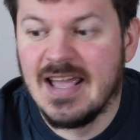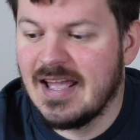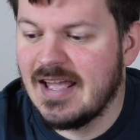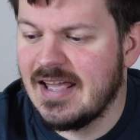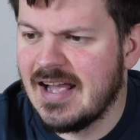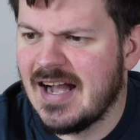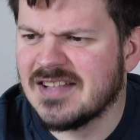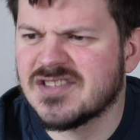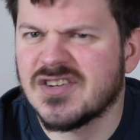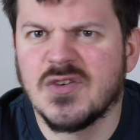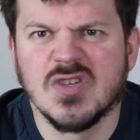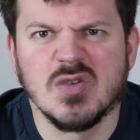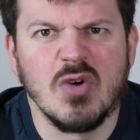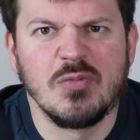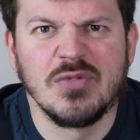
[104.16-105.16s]
It had to do
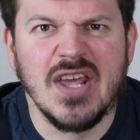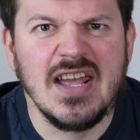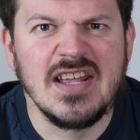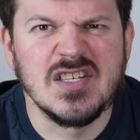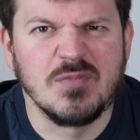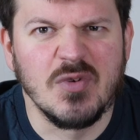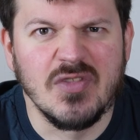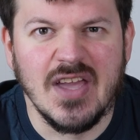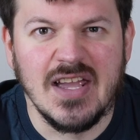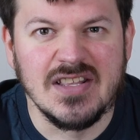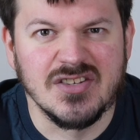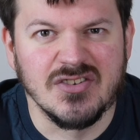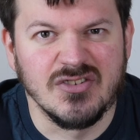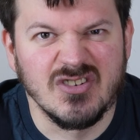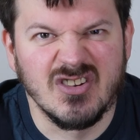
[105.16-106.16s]
some updates, but they
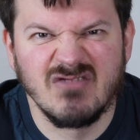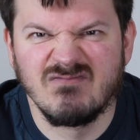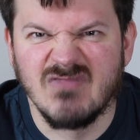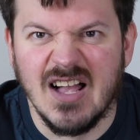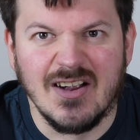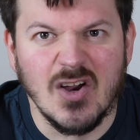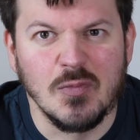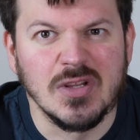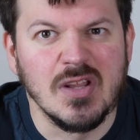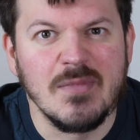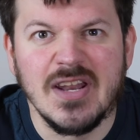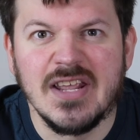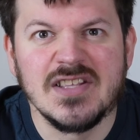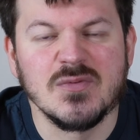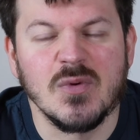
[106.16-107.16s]
took a couple of
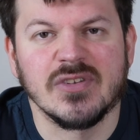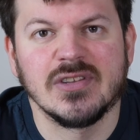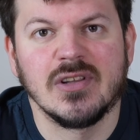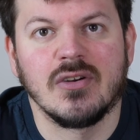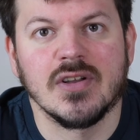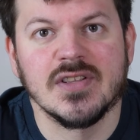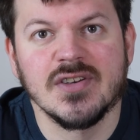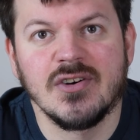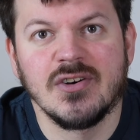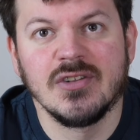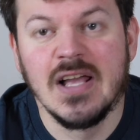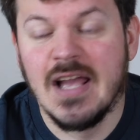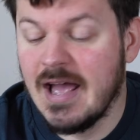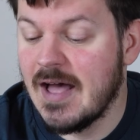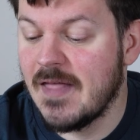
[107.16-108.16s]
minutes, wasn't long at
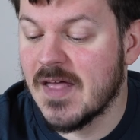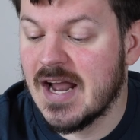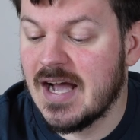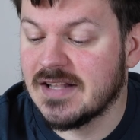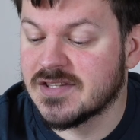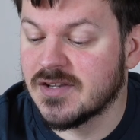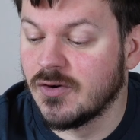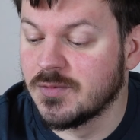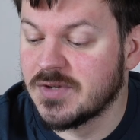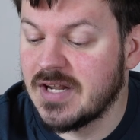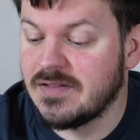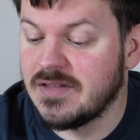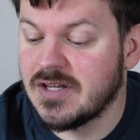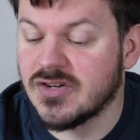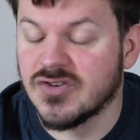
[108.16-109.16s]
all. And then I had to update
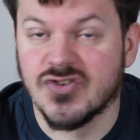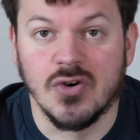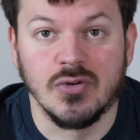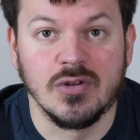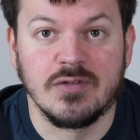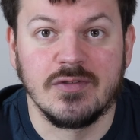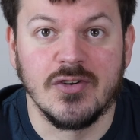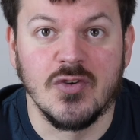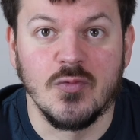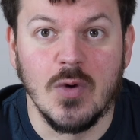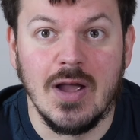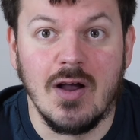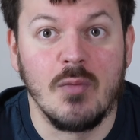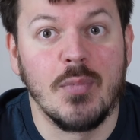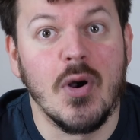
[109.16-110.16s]
the controller
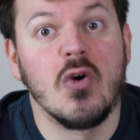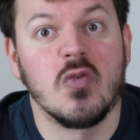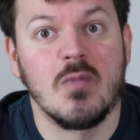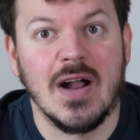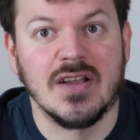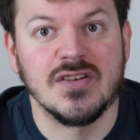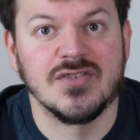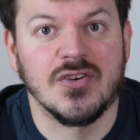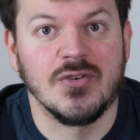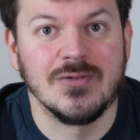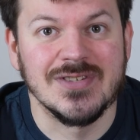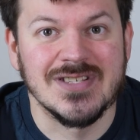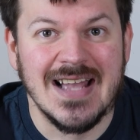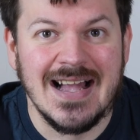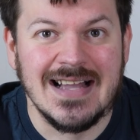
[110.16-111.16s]
firmware on both my
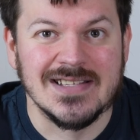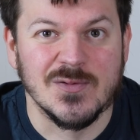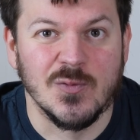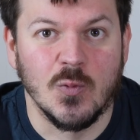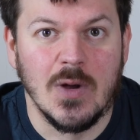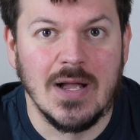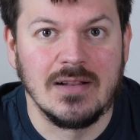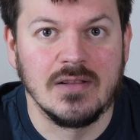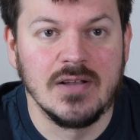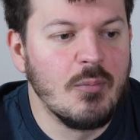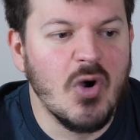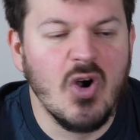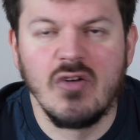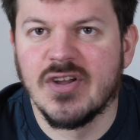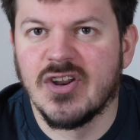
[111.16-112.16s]
controllers as well.
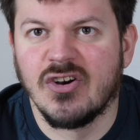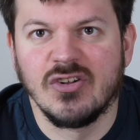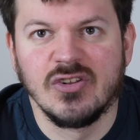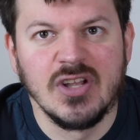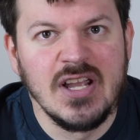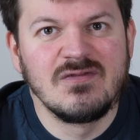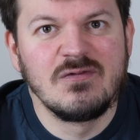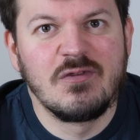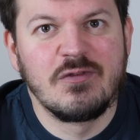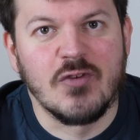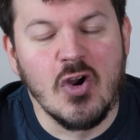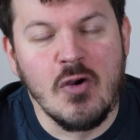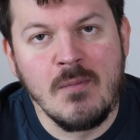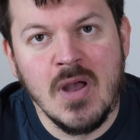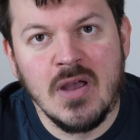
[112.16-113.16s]
But all in all,
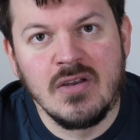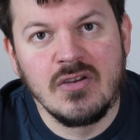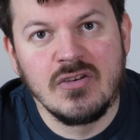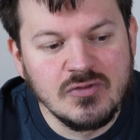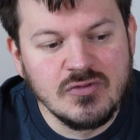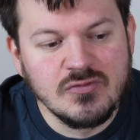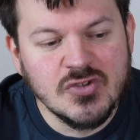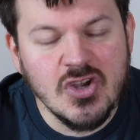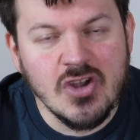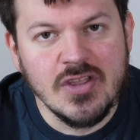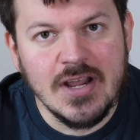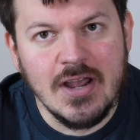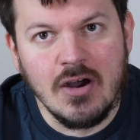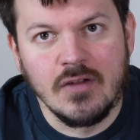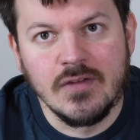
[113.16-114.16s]
from turning
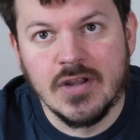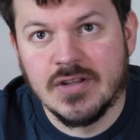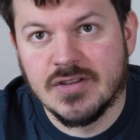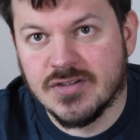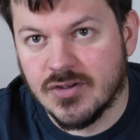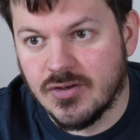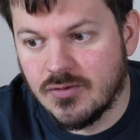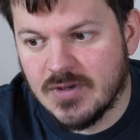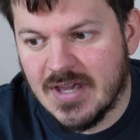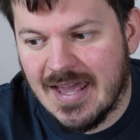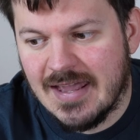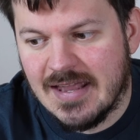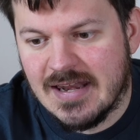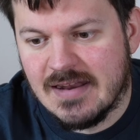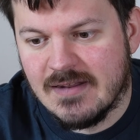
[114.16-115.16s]
it on to
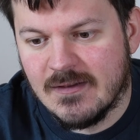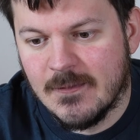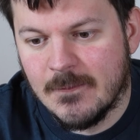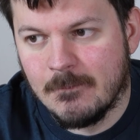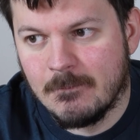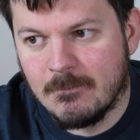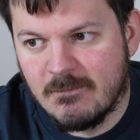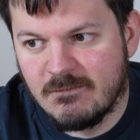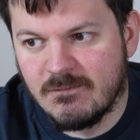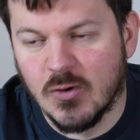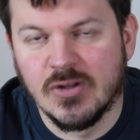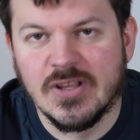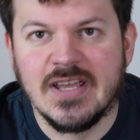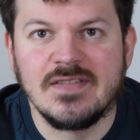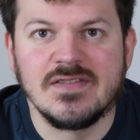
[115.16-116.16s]
getting
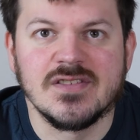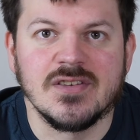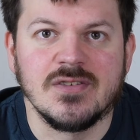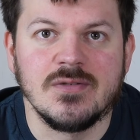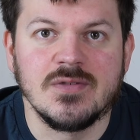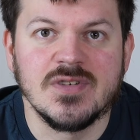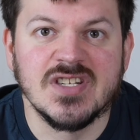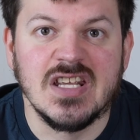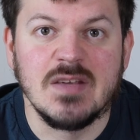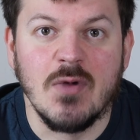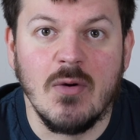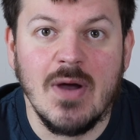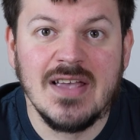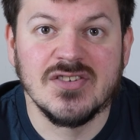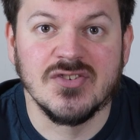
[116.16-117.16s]
fully into
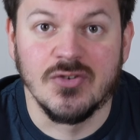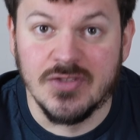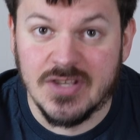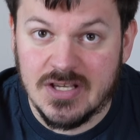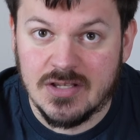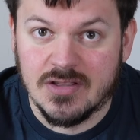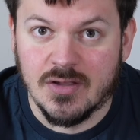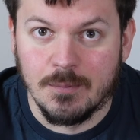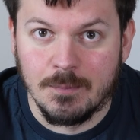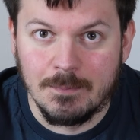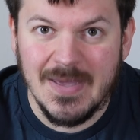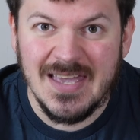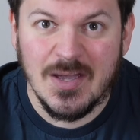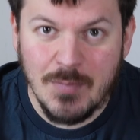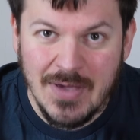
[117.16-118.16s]
SteamOS, or the
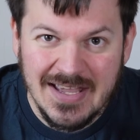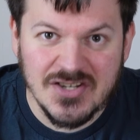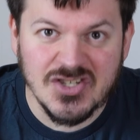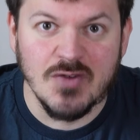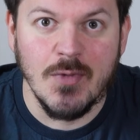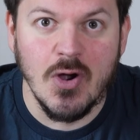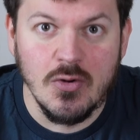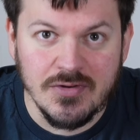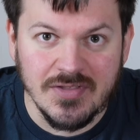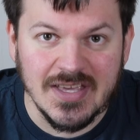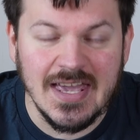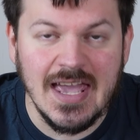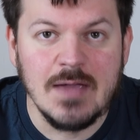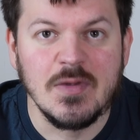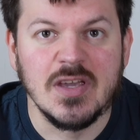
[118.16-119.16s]
big picture mode, the
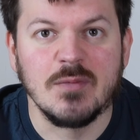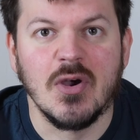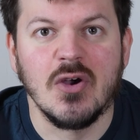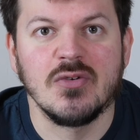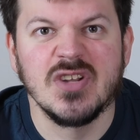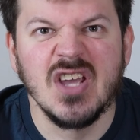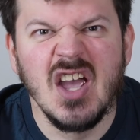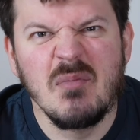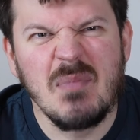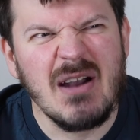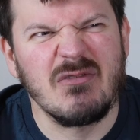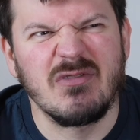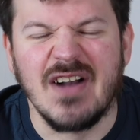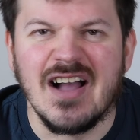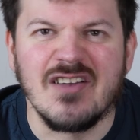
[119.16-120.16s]
gaming mode,
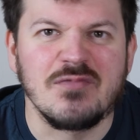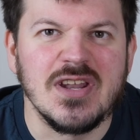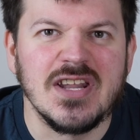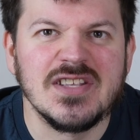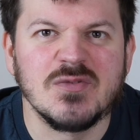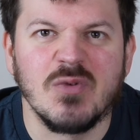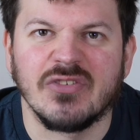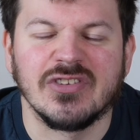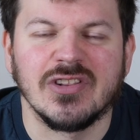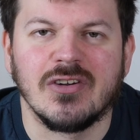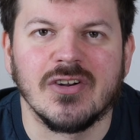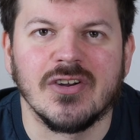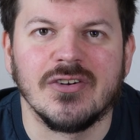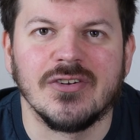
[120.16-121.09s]
about 5 minutes, wasn't long at